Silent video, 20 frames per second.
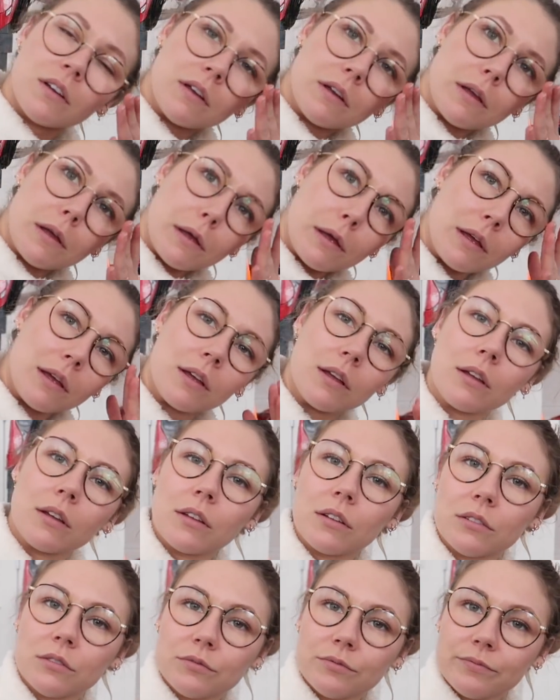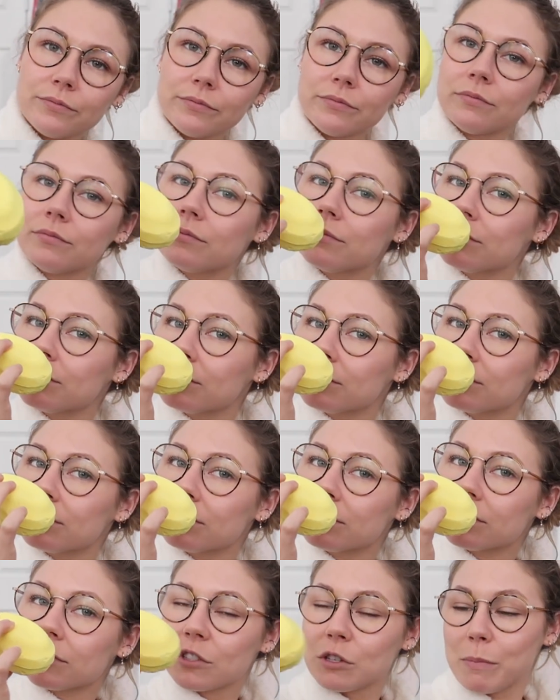Is that like a soap?
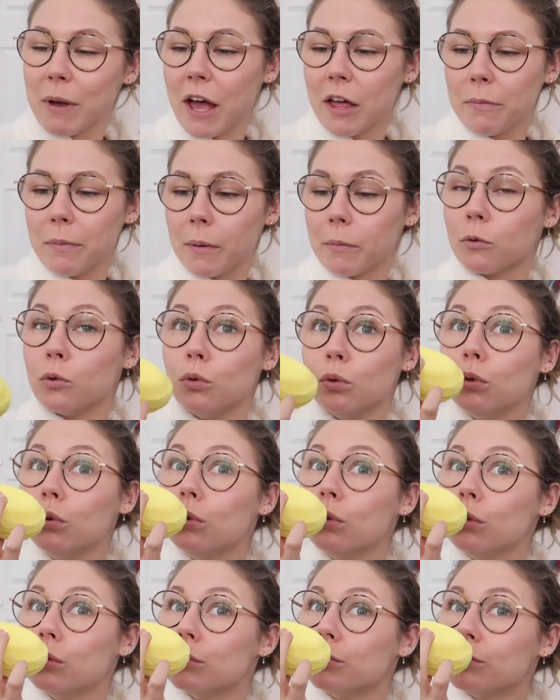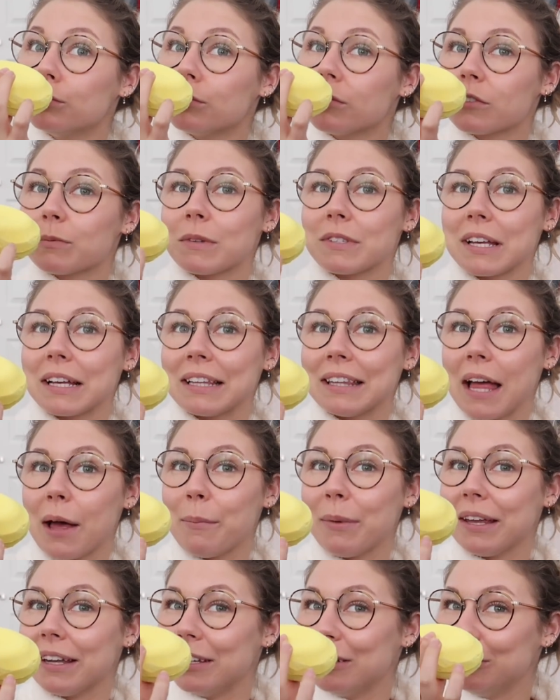It's a bath bomb. Ooh, it's like, like,
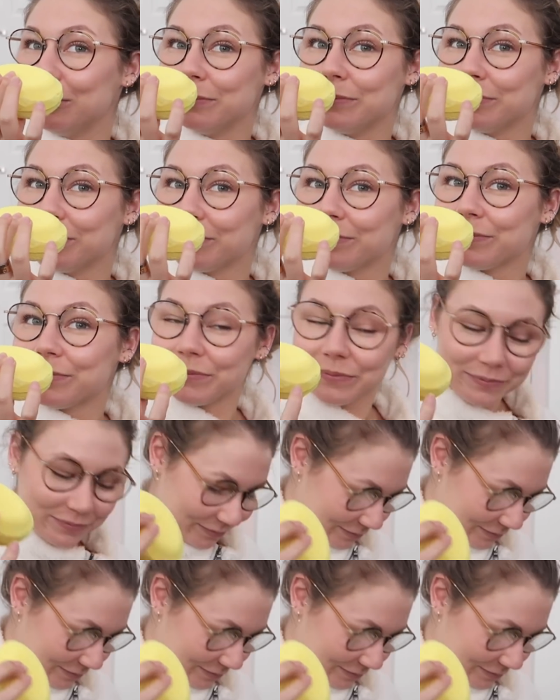lemon. Lemon, I was gonna